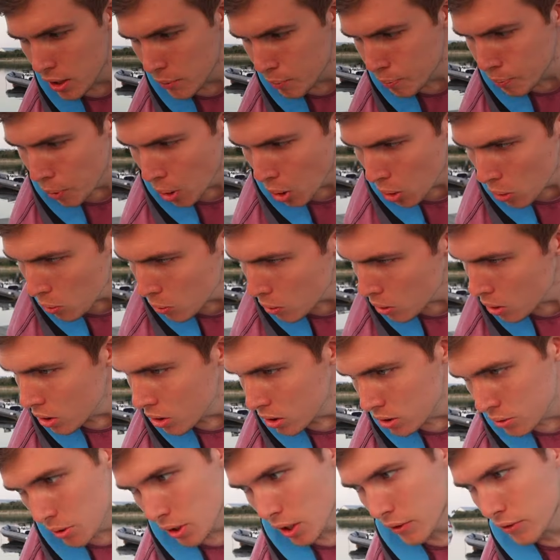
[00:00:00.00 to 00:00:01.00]
the boat,
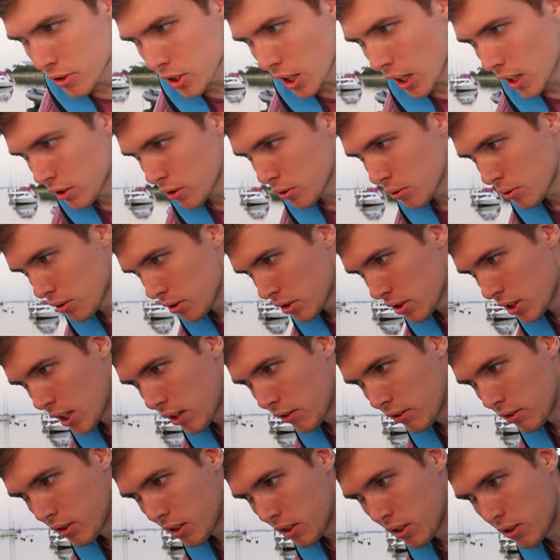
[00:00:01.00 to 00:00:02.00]
because we have changed all the
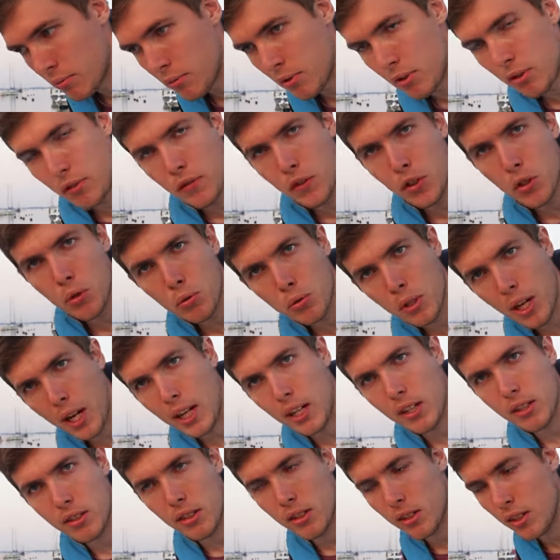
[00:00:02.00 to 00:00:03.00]
steering system. There's fuel
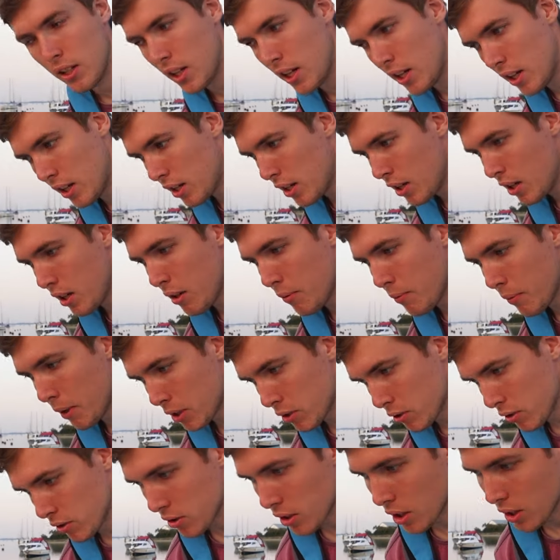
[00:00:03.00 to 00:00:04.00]
tanks in there, make
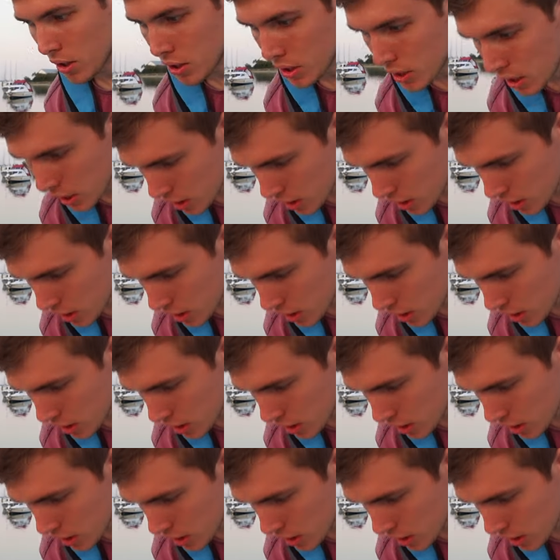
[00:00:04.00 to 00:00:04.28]
sure there's nothing